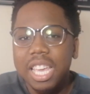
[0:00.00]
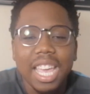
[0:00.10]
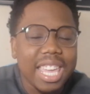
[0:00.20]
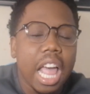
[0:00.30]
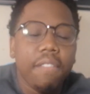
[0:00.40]
It
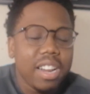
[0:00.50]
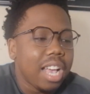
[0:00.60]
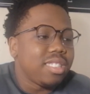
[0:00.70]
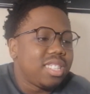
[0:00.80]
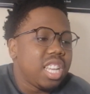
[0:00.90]
can
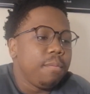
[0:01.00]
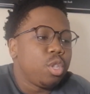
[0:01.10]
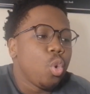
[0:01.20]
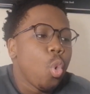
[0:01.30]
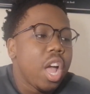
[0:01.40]
galvanize a
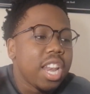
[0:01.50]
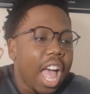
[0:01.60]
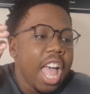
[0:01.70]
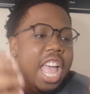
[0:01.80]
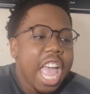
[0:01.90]
team to
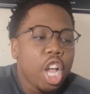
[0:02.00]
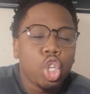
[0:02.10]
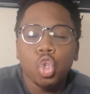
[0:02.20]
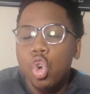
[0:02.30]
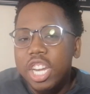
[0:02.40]
an
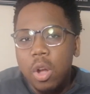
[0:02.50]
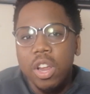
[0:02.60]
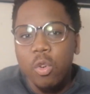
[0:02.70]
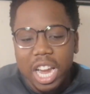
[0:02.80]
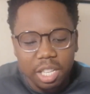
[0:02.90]

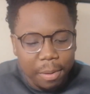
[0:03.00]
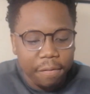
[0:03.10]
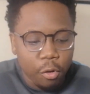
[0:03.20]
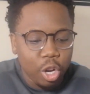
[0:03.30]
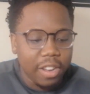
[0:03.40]
extraordinary rate,
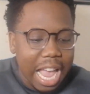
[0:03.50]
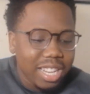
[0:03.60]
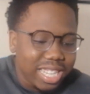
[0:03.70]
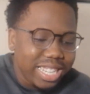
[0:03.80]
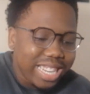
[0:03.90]
but for
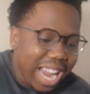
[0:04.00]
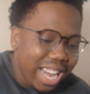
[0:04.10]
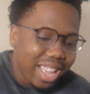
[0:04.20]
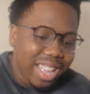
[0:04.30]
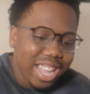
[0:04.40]
Anthony
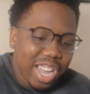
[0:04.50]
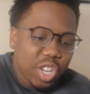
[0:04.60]
Taylor